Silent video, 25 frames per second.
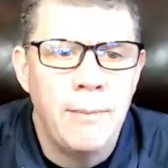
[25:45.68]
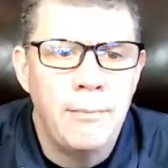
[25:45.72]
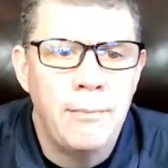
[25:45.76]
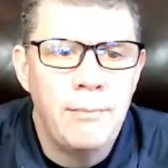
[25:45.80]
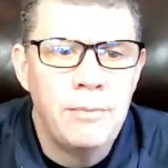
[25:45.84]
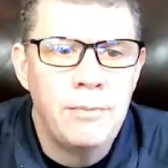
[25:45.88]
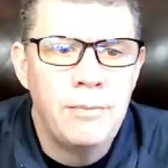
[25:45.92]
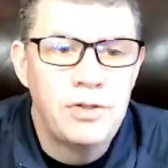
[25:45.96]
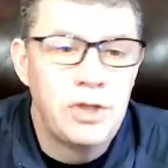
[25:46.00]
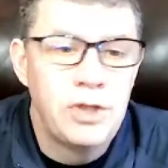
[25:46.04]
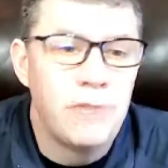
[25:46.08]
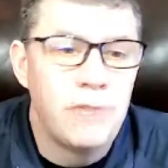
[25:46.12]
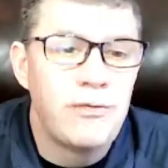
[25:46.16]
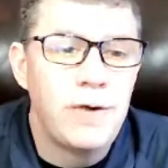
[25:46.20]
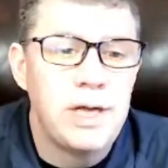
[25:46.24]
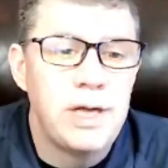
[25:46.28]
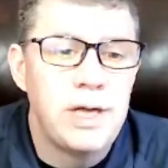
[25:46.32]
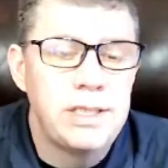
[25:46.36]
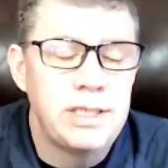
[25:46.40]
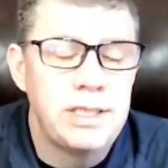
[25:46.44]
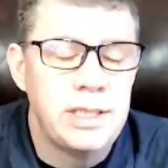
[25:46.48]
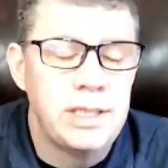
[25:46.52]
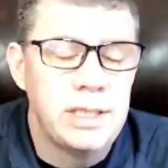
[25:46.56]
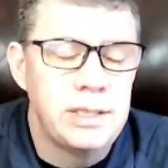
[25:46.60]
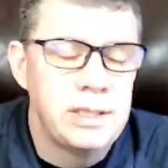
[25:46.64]
So for
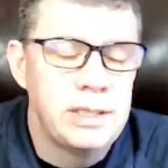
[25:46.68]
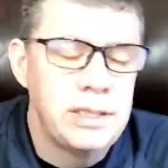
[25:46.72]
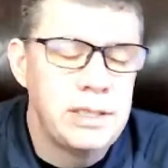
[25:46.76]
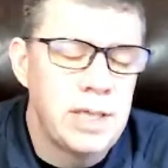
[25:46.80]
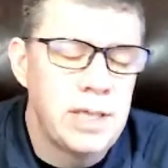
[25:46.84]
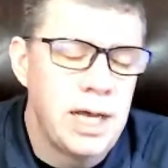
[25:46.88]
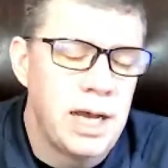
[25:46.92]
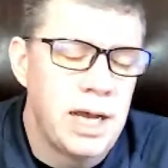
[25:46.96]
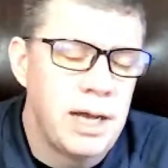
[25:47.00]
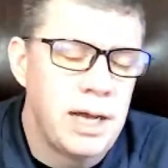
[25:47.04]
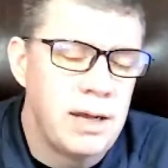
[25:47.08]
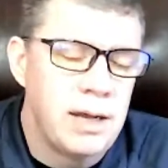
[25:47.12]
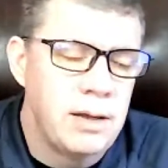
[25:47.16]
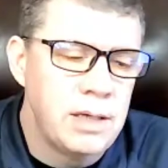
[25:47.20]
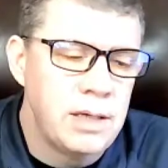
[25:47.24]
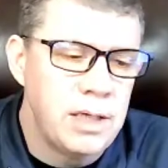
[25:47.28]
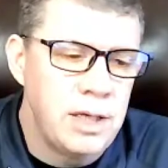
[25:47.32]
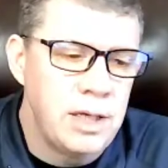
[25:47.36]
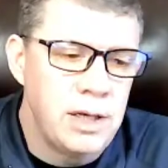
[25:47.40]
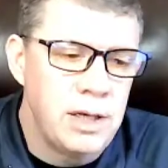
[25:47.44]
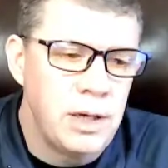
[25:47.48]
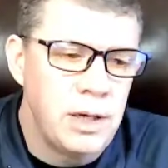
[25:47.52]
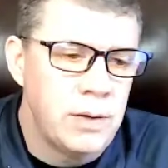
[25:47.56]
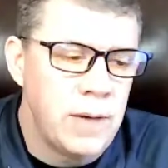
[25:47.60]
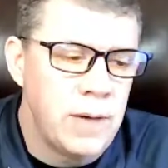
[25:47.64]
instance,
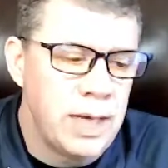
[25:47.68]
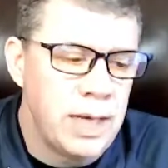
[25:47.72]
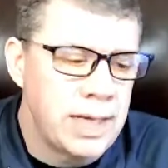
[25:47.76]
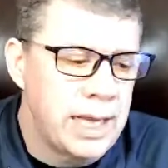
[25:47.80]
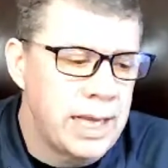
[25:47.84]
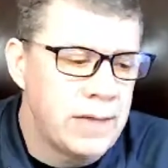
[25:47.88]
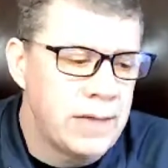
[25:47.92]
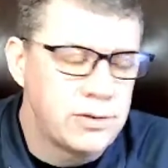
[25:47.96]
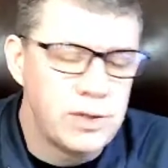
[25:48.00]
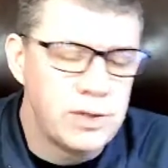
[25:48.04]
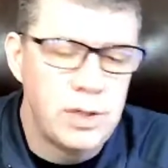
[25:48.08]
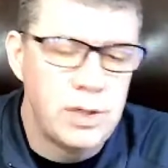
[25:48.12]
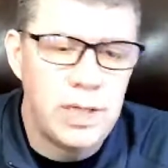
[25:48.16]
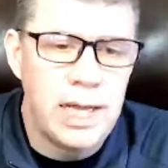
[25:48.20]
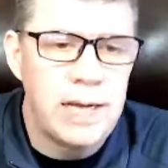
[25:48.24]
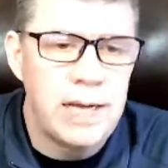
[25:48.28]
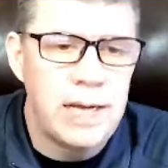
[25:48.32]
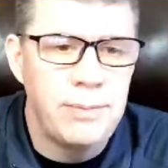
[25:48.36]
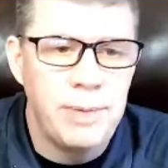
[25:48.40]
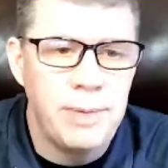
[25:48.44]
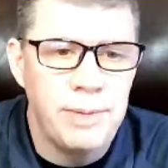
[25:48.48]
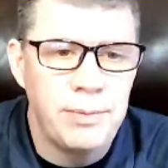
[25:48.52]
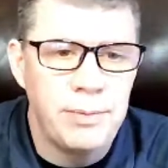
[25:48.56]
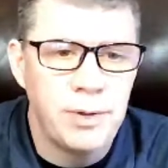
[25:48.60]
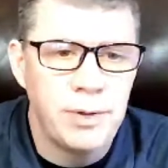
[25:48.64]
I counsel a lot
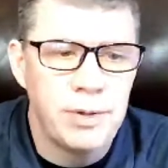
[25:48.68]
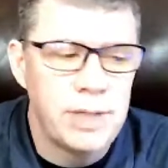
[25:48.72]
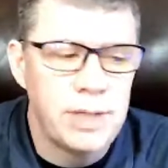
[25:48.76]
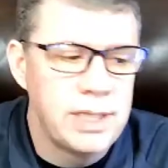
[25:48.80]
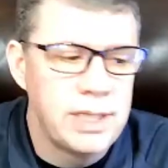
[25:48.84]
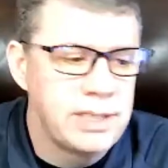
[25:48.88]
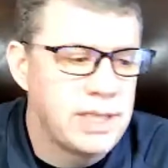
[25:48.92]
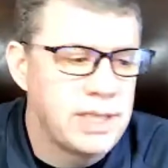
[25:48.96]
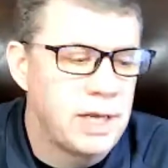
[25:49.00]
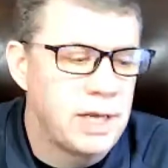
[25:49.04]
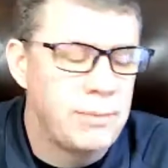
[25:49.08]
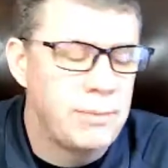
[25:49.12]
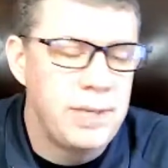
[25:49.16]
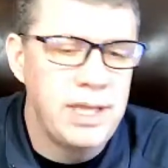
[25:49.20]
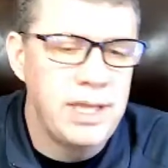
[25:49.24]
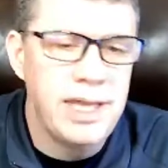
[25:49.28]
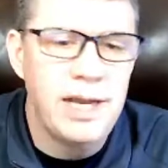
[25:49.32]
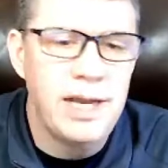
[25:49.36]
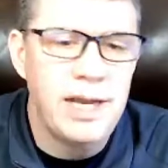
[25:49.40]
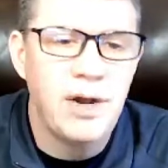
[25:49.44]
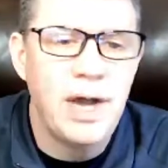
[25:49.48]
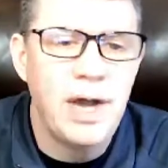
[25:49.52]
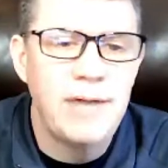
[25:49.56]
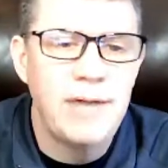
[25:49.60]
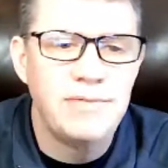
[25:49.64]
of people that tell me they
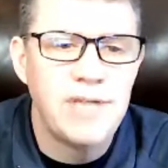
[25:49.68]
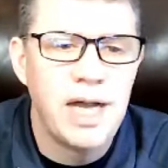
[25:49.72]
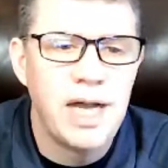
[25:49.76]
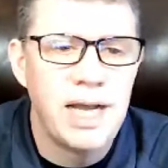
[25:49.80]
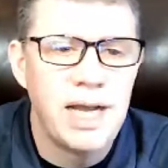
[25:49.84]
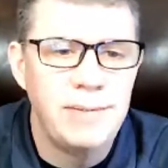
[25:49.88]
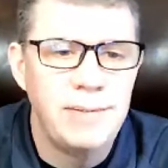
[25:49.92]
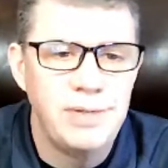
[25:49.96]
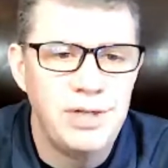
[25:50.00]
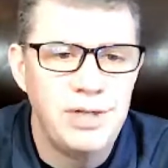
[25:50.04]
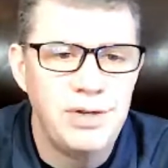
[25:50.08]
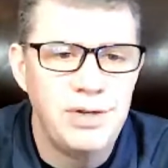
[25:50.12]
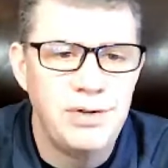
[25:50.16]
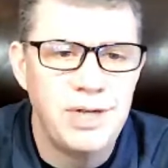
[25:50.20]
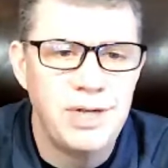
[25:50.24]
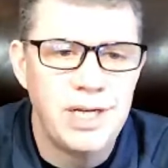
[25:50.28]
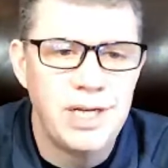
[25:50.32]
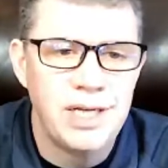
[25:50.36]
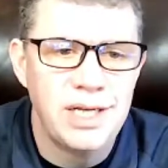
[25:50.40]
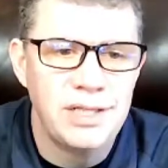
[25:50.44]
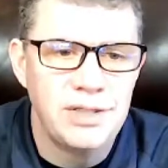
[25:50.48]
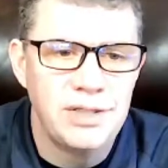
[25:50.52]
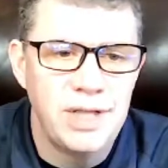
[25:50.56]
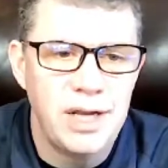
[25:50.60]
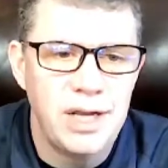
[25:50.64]
don't have time to do
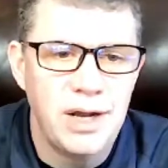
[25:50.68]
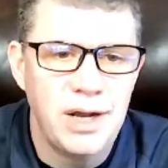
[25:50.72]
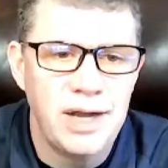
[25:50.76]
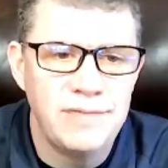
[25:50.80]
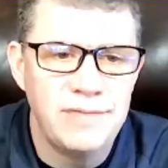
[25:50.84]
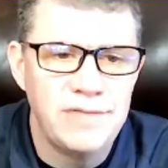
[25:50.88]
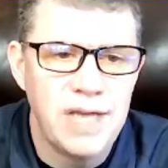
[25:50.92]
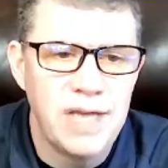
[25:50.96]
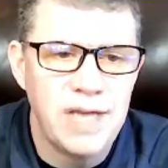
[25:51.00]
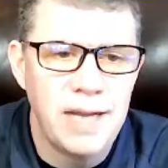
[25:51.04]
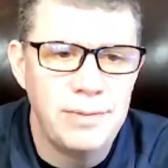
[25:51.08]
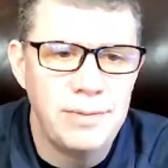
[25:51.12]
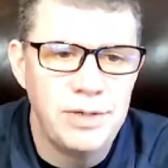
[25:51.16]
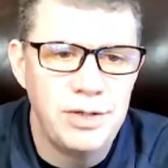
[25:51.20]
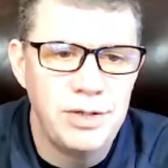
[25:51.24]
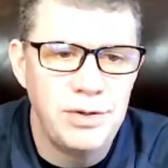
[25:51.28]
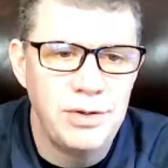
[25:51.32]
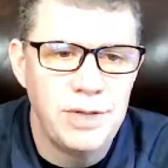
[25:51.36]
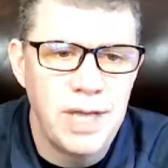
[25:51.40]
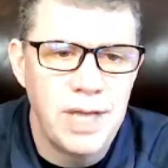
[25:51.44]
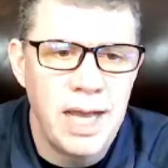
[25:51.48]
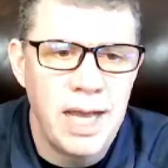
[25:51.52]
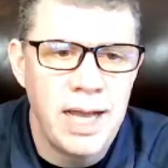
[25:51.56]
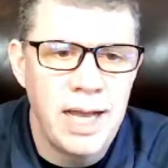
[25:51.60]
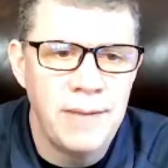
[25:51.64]
this, they don't have time to do
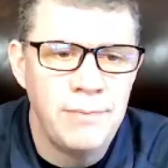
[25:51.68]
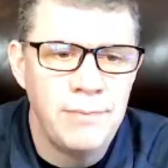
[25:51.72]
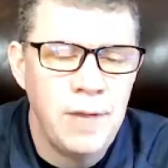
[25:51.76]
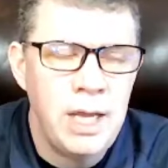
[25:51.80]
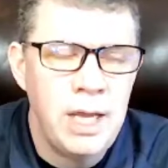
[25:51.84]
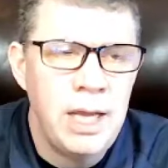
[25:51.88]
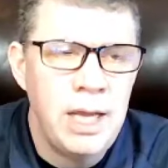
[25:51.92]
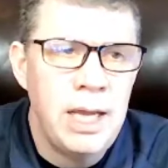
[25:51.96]
that.